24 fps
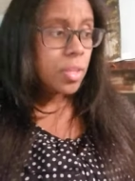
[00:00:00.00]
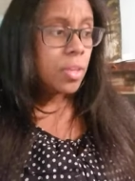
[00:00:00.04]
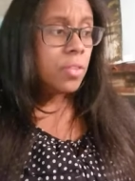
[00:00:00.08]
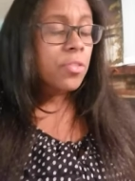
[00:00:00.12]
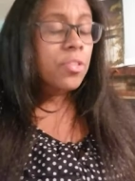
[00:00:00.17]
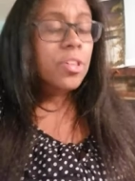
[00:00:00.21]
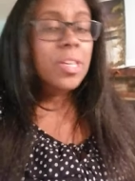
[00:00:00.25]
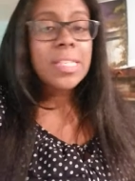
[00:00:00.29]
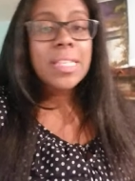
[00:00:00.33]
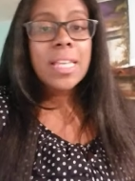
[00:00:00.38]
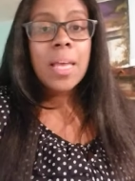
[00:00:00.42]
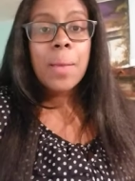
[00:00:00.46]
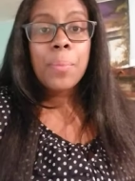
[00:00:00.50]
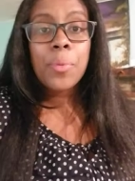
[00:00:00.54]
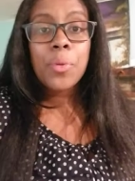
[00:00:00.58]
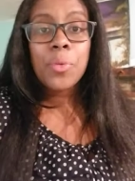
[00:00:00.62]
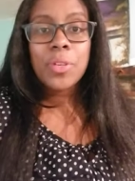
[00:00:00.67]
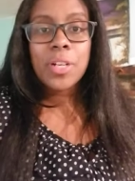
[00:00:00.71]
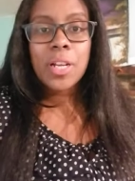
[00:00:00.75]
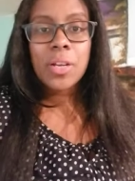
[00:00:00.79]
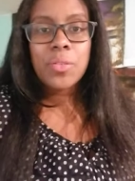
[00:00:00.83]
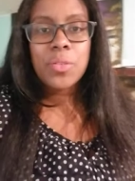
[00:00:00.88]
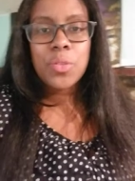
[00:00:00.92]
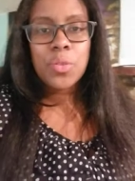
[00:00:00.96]
For example,
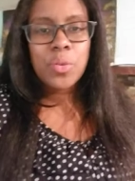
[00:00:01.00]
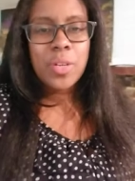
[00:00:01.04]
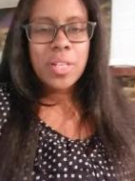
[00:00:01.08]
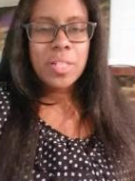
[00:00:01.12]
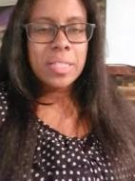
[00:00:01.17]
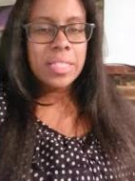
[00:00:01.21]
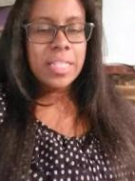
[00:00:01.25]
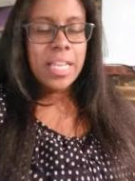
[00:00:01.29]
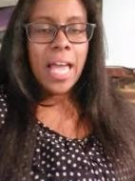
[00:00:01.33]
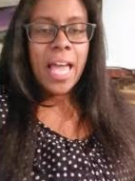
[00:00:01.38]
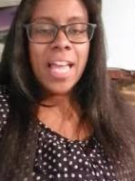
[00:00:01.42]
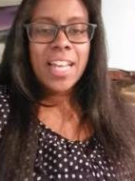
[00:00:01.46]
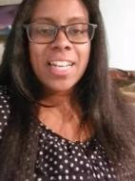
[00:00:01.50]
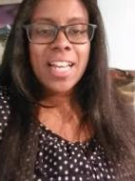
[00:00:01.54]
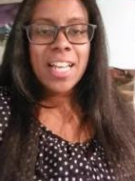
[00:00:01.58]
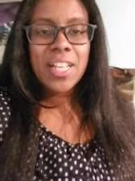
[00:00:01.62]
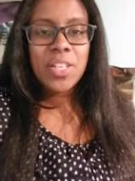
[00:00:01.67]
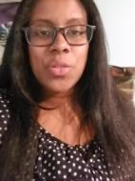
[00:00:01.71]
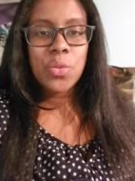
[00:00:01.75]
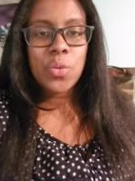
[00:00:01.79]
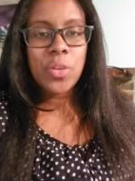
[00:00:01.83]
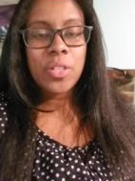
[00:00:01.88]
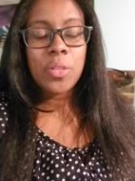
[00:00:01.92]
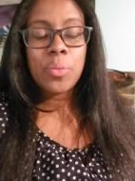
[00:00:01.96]
when I was around 10, I
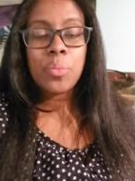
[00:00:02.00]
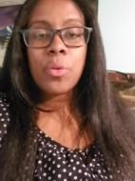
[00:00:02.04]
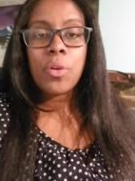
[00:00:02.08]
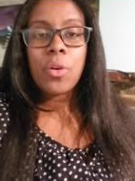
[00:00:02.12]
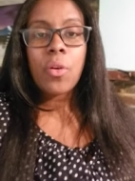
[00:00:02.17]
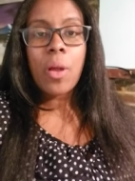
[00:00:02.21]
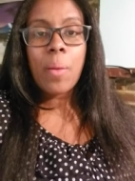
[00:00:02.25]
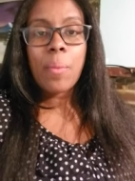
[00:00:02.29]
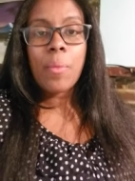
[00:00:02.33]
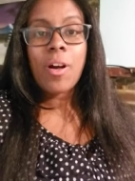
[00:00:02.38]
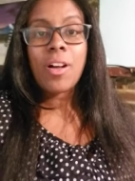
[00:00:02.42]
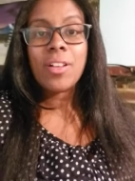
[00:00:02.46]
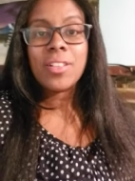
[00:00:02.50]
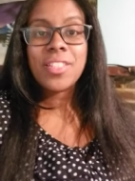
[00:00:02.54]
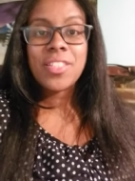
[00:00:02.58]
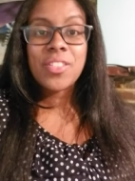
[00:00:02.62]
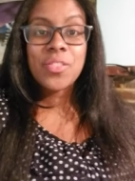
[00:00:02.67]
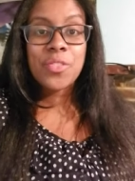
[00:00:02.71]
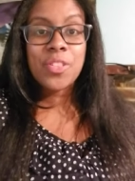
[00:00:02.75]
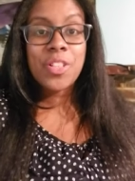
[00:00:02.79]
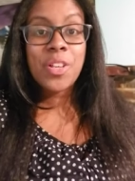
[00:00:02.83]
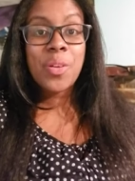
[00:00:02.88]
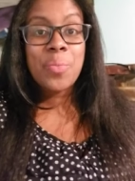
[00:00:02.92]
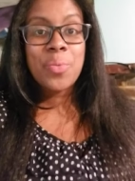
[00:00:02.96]
joined a program called
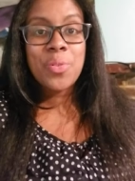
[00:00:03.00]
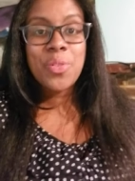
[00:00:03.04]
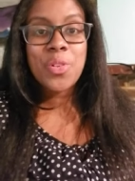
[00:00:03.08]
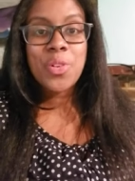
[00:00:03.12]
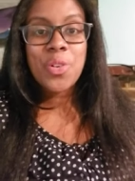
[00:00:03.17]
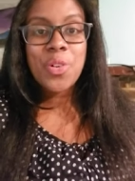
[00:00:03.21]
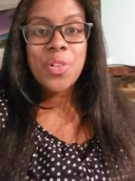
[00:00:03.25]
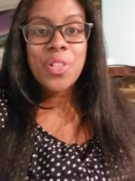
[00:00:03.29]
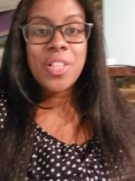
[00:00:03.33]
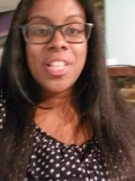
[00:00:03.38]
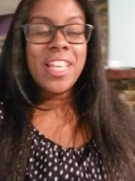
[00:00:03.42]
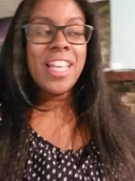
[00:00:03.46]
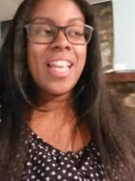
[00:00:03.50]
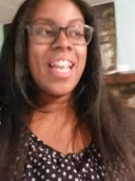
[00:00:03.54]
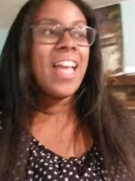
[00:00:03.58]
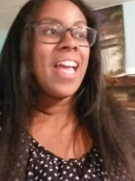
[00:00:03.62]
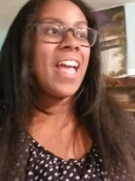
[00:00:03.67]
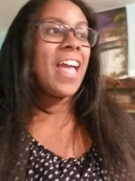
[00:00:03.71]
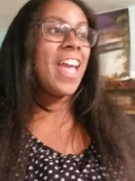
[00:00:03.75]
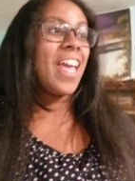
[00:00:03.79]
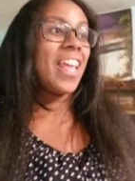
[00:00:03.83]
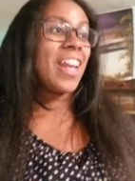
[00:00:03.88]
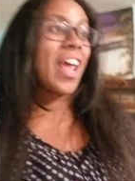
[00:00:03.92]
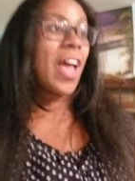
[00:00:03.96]
Civil Air Patrol
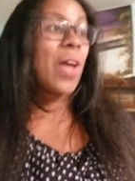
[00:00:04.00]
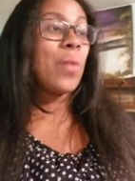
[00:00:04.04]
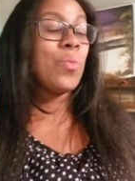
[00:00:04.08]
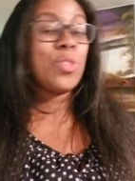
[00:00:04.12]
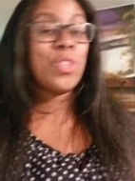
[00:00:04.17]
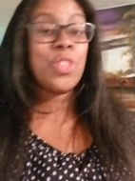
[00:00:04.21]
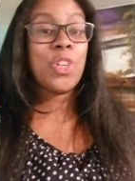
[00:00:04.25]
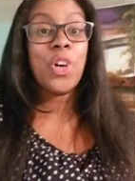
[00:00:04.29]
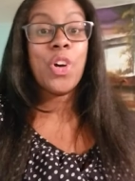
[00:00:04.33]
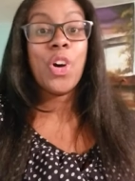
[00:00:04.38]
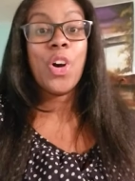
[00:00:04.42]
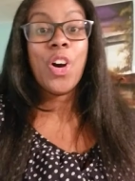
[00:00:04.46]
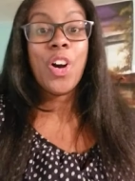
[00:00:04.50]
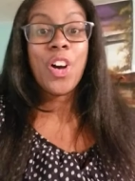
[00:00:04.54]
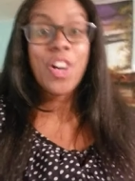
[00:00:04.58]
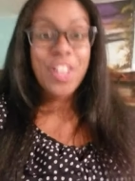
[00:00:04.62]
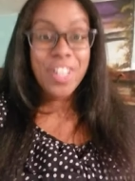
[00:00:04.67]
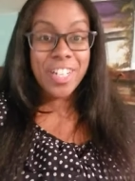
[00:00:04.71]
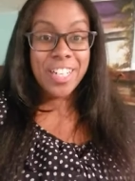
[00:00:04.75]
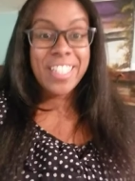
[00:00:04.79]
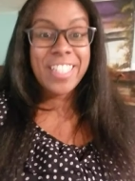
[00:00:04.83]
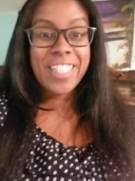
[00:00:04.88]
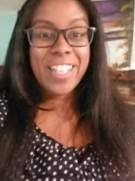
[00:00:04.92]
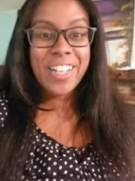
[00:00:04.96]
and I was
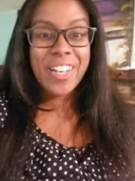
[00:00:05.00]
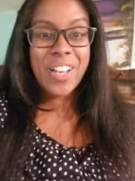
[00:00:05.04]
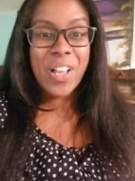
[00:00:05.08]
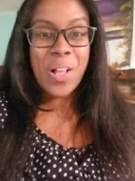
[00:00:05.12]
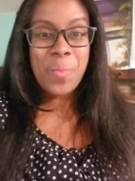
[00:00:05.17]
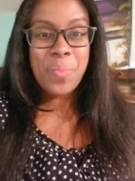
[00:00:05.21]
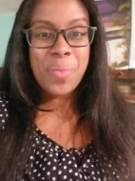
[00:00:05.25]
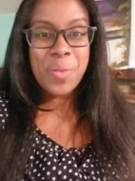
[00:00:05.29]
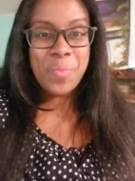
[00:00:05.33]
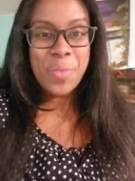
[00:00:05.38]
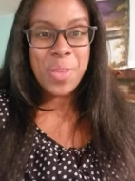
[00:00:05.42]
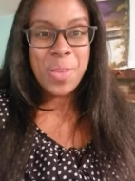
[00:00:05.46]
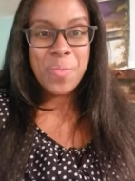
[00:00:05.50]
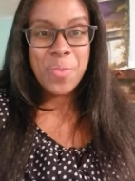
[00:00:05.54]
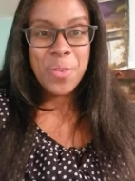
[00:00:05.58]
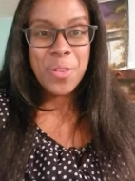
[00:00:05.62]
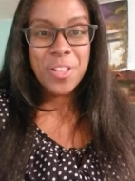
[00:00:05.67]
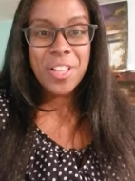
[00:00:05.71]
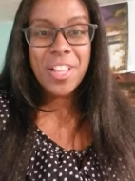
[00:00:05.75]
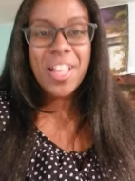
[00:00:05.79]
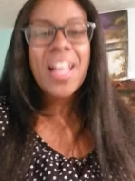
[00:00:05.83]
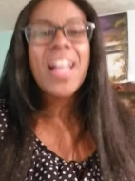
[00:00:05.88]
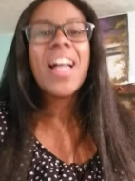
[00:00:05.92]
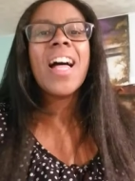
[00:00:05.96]
hooked on helping
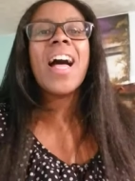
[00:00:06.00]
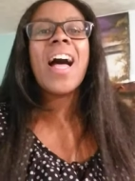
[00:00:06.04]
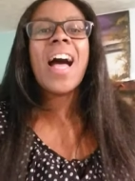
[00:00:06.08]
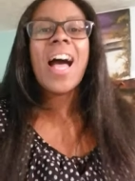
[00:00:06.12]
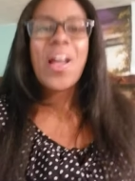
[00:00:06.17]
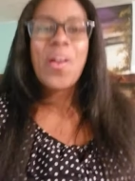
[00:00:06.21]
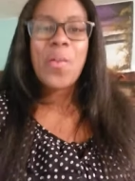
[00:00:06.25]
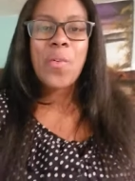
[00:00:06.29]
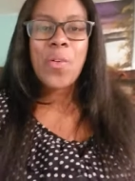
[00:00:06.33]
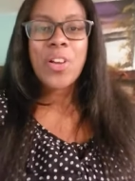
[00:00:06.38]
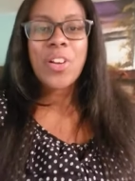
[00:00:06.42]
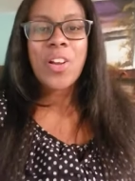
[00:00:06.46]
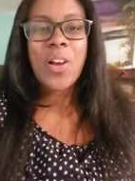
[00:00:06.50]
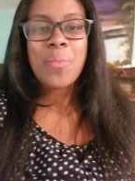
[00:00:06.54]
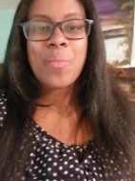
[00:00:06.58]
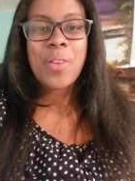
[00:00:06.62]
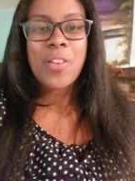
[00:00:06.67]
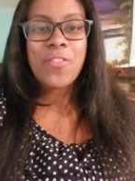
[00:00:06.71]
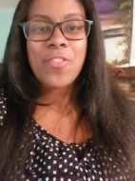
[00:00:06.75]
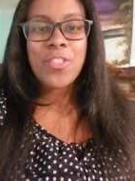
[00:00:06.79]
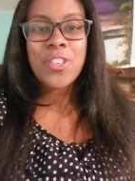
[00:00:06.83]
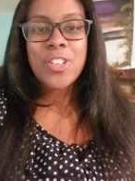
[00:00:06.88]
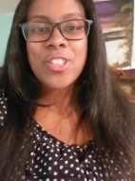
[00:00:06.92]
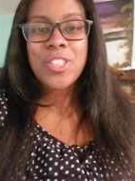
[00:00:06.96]
people. I went on
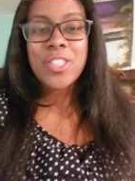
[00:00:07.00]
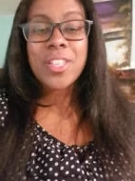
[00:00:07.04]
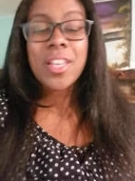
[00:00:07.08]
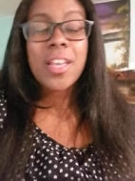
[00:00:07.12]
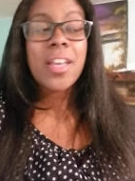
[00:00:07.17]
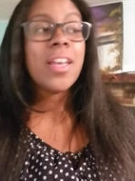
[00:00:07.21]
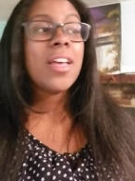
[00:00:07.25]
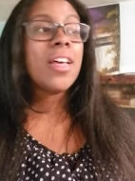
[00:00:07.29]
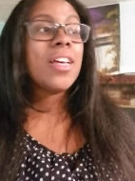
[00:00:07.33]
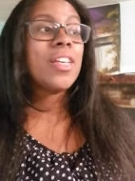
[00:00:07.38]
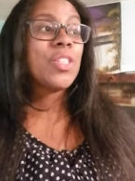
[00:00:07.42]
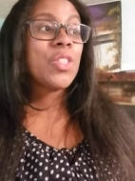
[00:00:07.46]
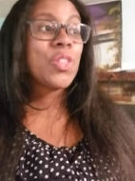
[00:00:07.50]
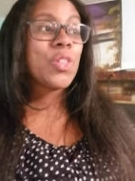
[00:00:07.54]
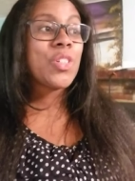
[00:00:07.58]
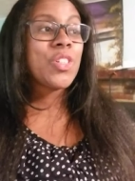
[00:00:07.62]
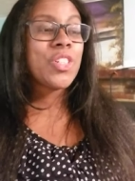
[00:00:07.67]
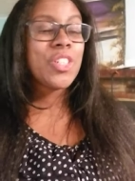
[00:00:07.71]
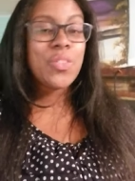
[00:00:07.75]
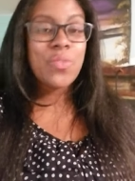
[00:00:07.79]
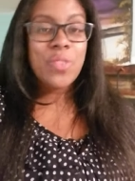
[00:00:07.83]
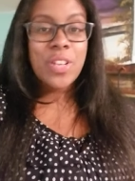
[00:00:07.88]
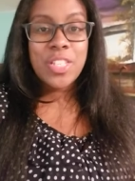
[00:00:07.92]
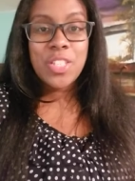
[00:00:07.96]
my first search
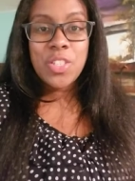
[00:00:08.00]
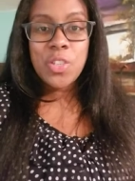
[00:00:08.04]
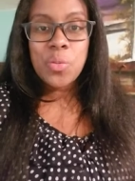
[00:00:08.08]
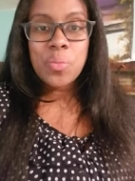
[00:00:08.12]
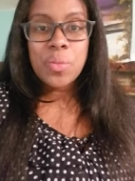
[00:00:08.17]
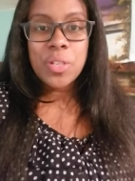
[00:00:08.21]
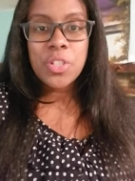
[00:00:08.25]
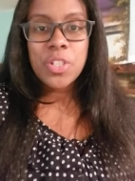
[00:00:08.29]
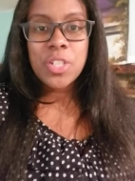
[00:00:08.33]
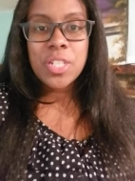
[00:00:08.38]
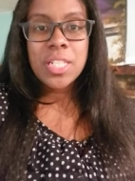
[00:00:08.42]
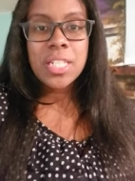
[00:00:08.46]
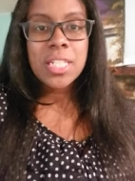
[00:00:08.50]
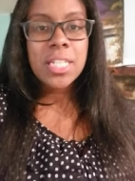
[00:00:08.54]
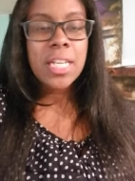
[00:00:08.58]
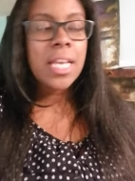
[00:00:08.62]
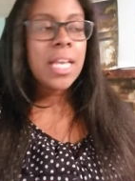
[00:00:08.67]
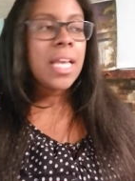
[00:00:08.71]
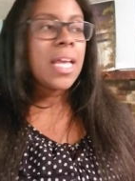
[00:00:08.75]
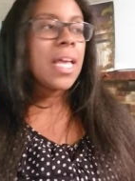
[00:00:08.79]
and rescue mission.